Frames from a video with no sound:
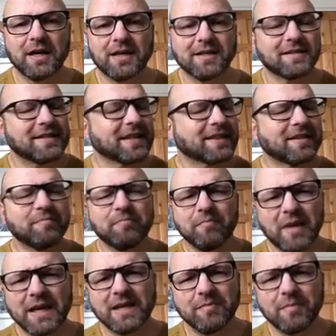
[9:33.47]
is that the
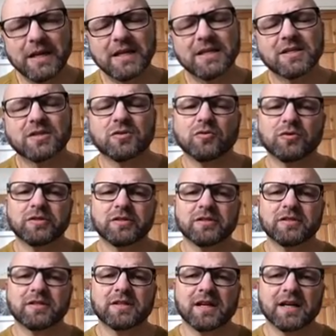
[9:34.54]
many, many
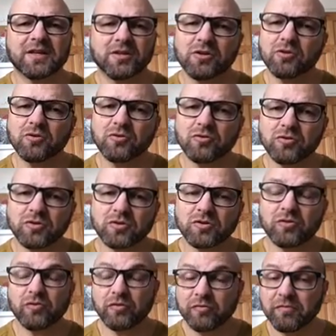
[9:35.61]
sources that I used
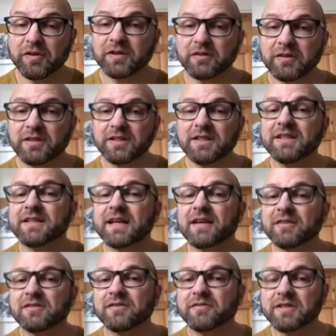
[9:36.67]
to reveal the
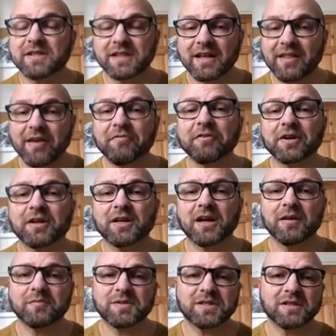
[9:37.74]
details of the South African
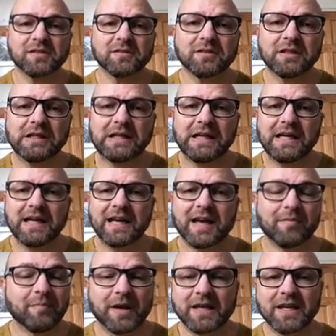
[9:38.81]
arms deal
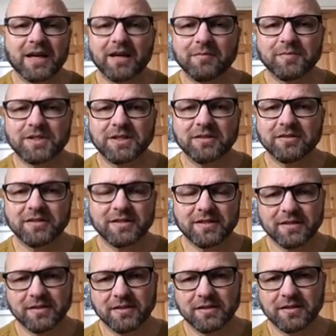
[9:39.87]
and many arms deals
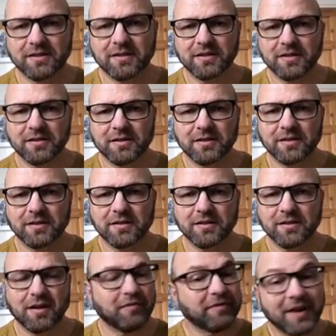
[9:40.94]
since
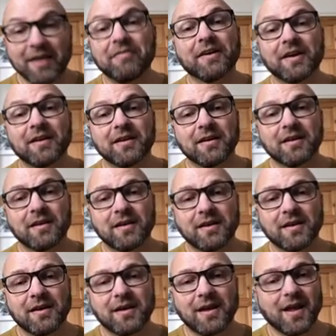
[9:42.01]
have never,
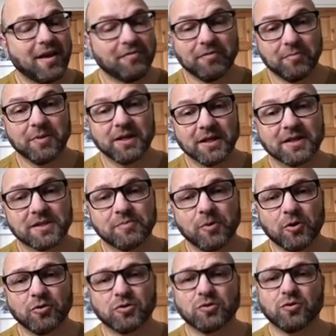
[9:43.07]
ever been
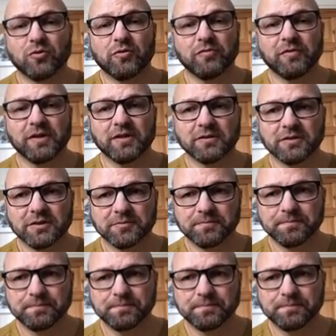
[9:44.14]
exposed or revealed.